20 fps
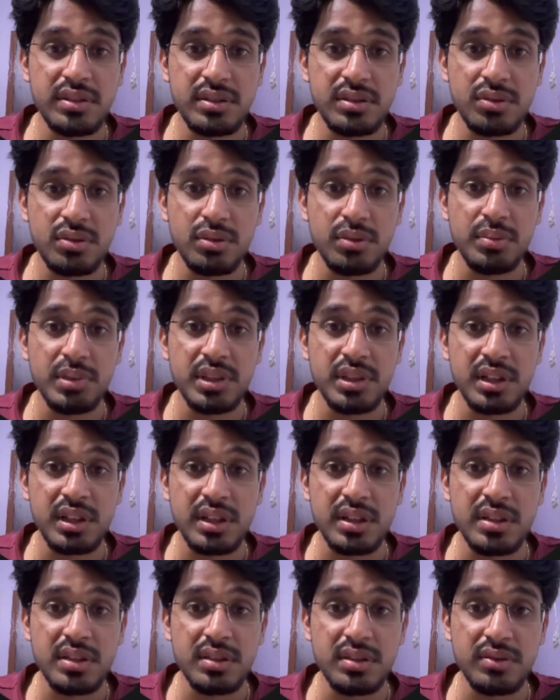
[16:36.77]
so
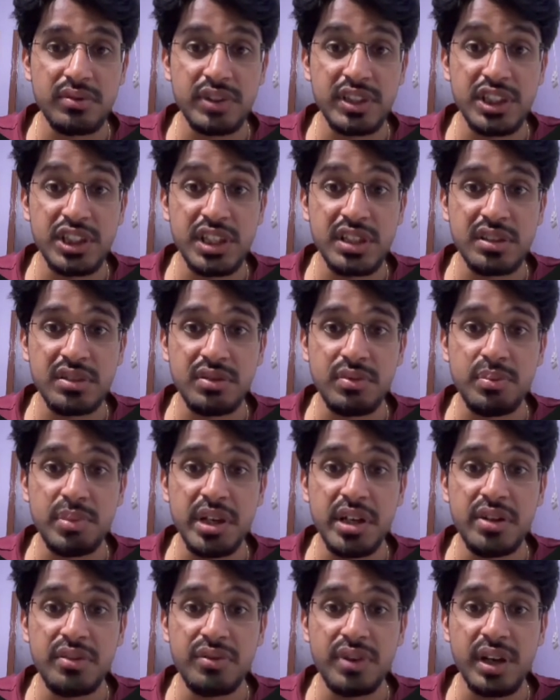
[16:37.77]
basically this which ends at
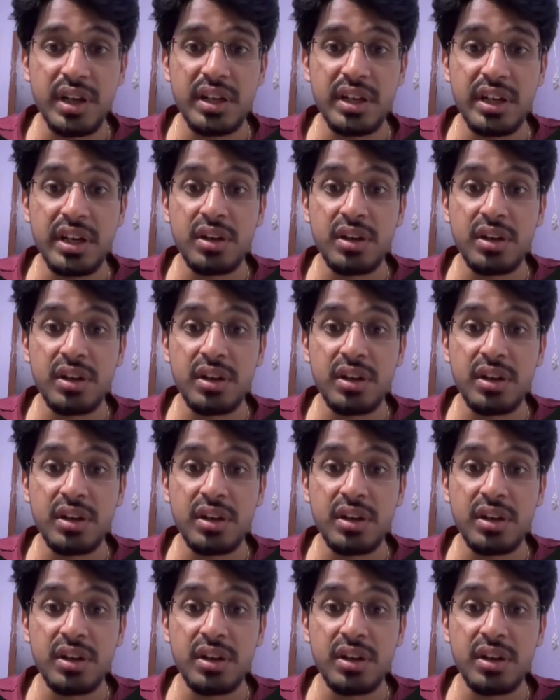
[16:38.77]
BD5,